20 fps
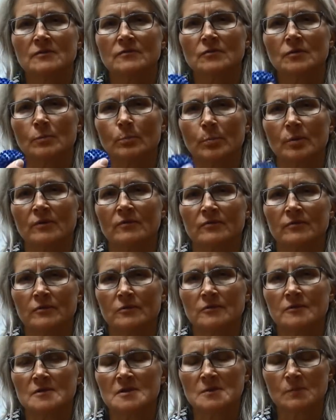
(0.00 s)
if you
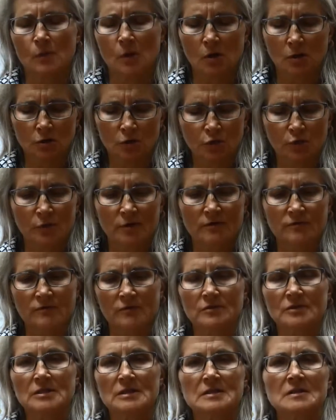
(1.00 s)
prefer the smaller one
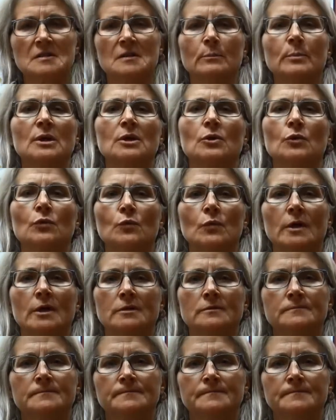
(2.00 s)
versus the bigger one.